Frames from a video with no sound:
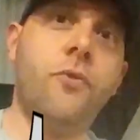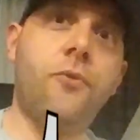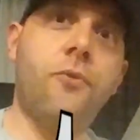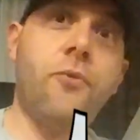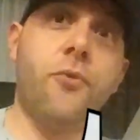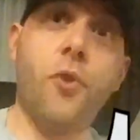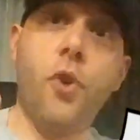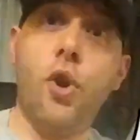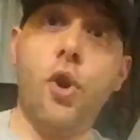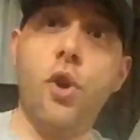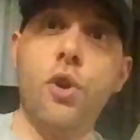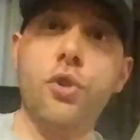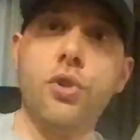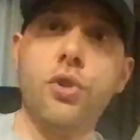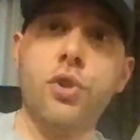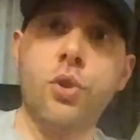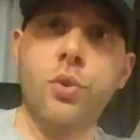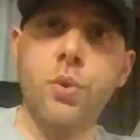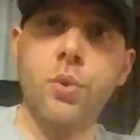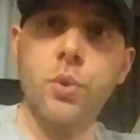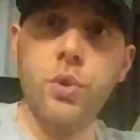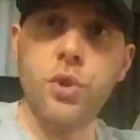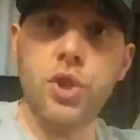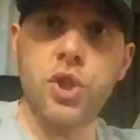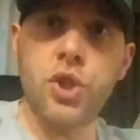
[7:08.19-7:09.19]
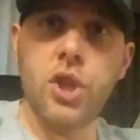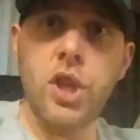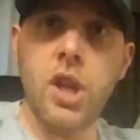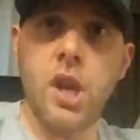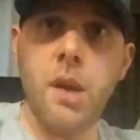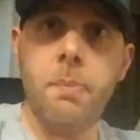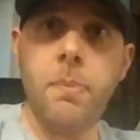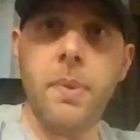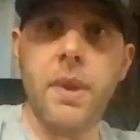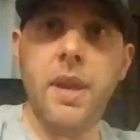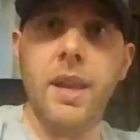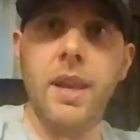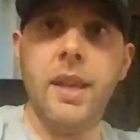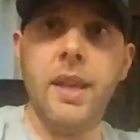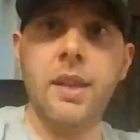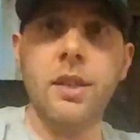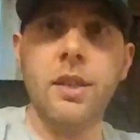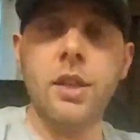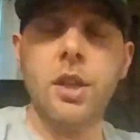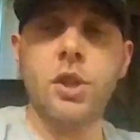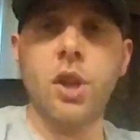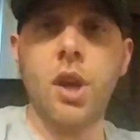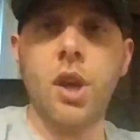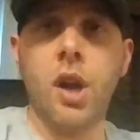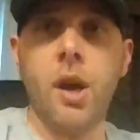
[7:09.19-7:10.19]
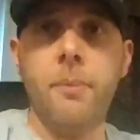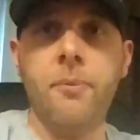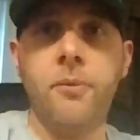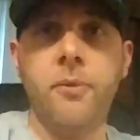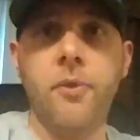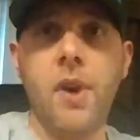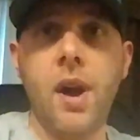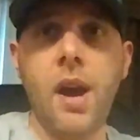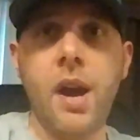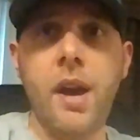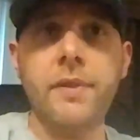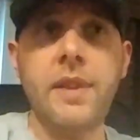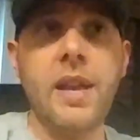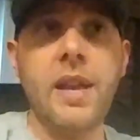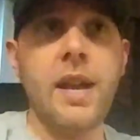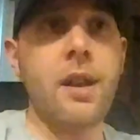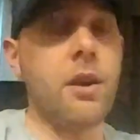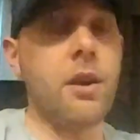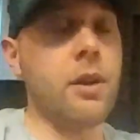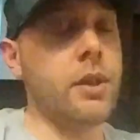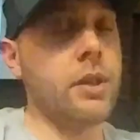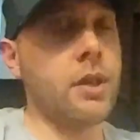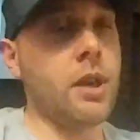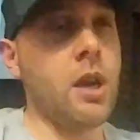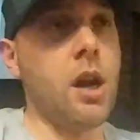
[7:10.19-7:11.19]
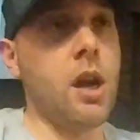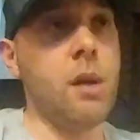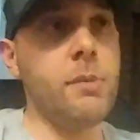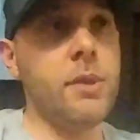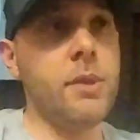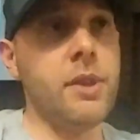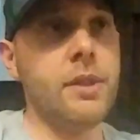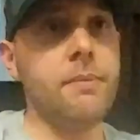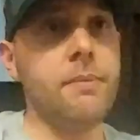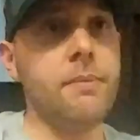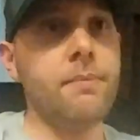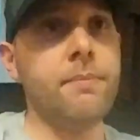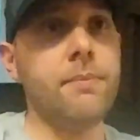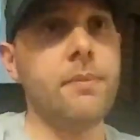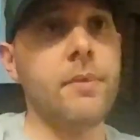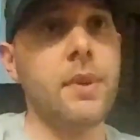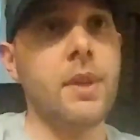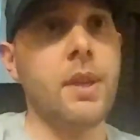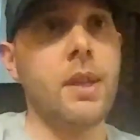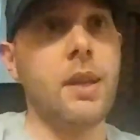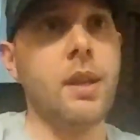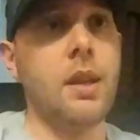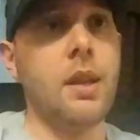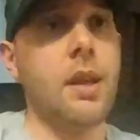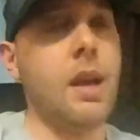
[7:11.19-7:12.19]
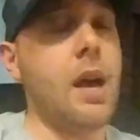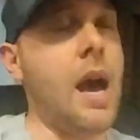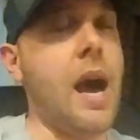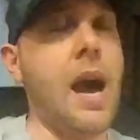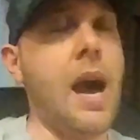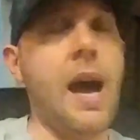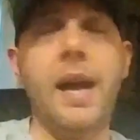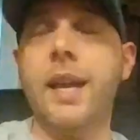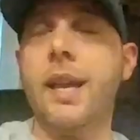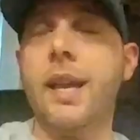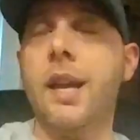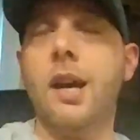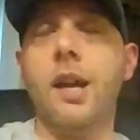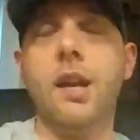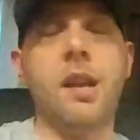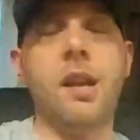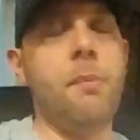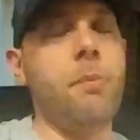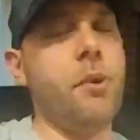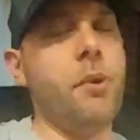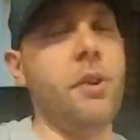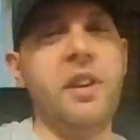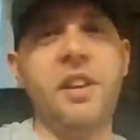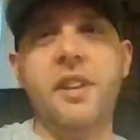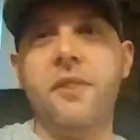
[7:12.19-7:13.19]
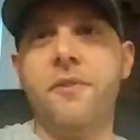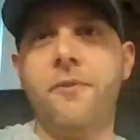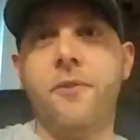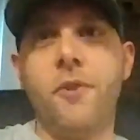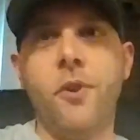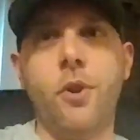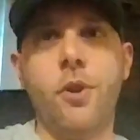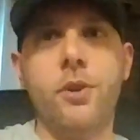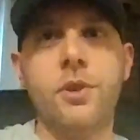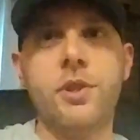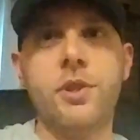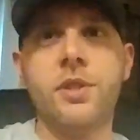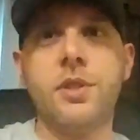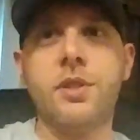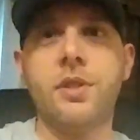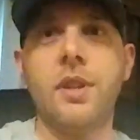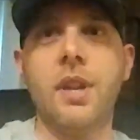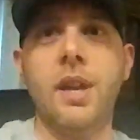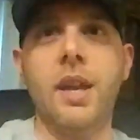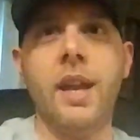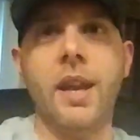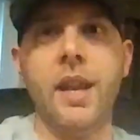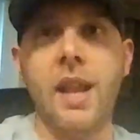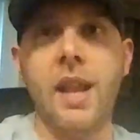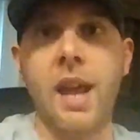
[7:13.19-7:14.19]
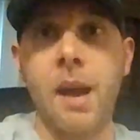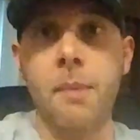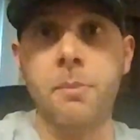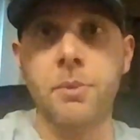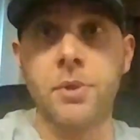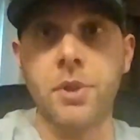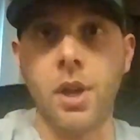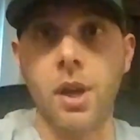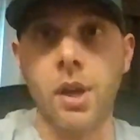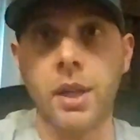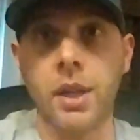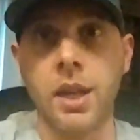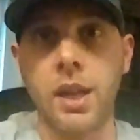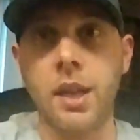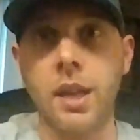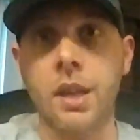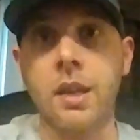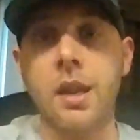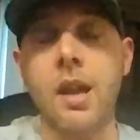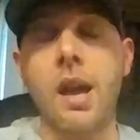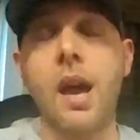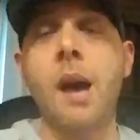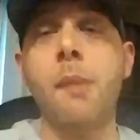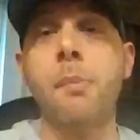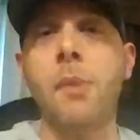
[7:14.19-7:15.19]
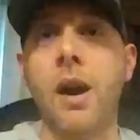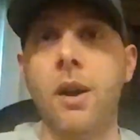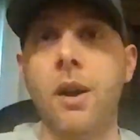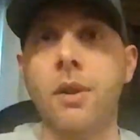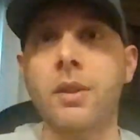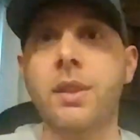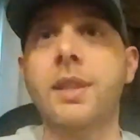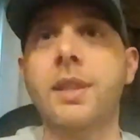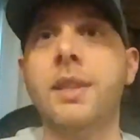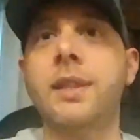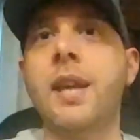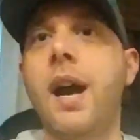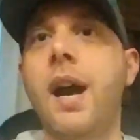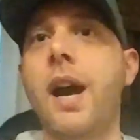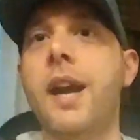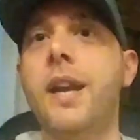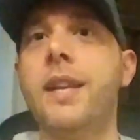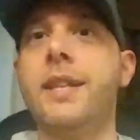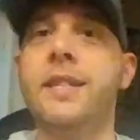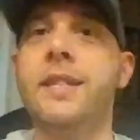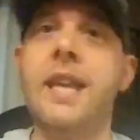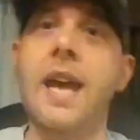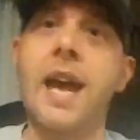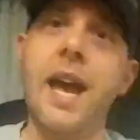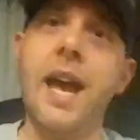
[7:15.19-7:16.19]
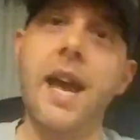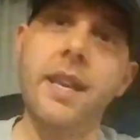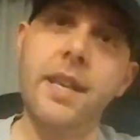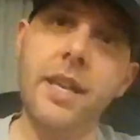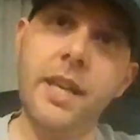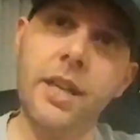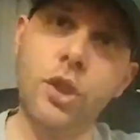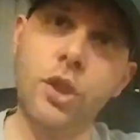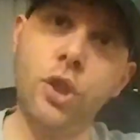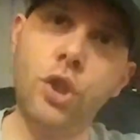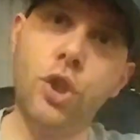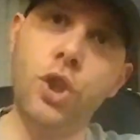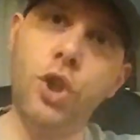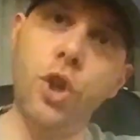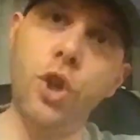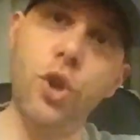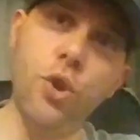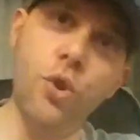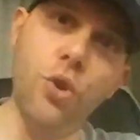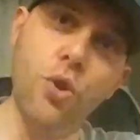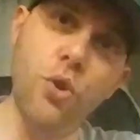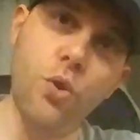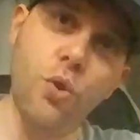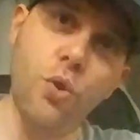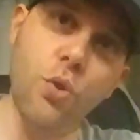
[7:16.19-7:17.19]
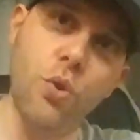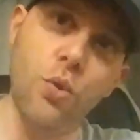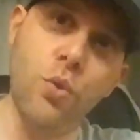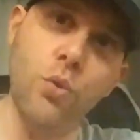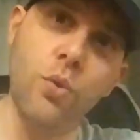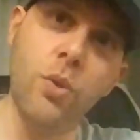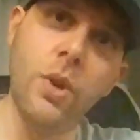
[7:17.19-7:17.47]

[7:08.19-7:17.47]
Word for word: First cruise ship in the top five that are coming, I gotta put it first, and I'm talking about Titanic 2.